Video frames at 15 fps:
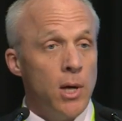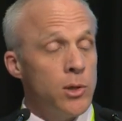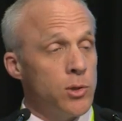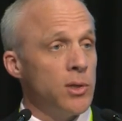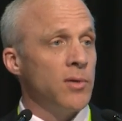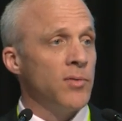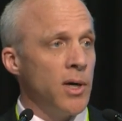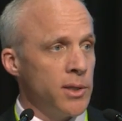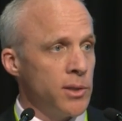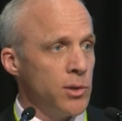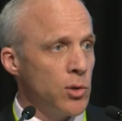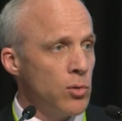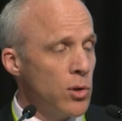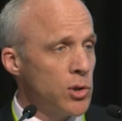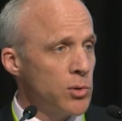So they've gone
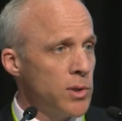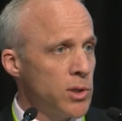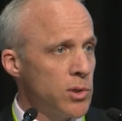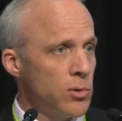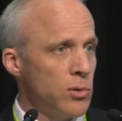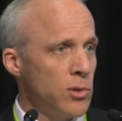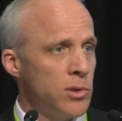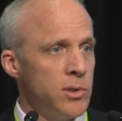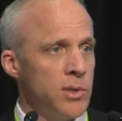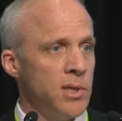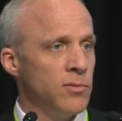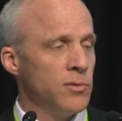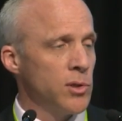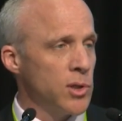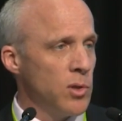into grocery stores,
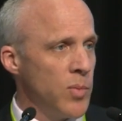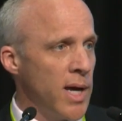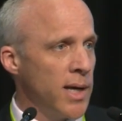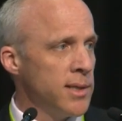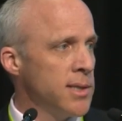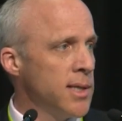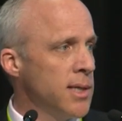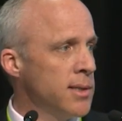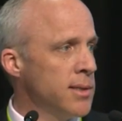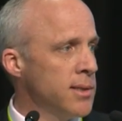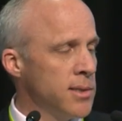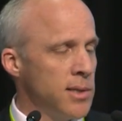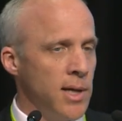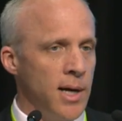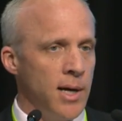they've looked at
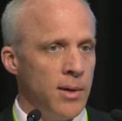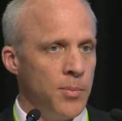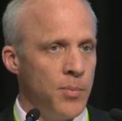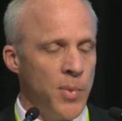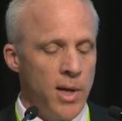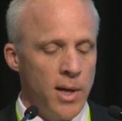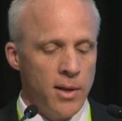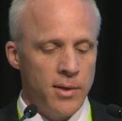magazines, um,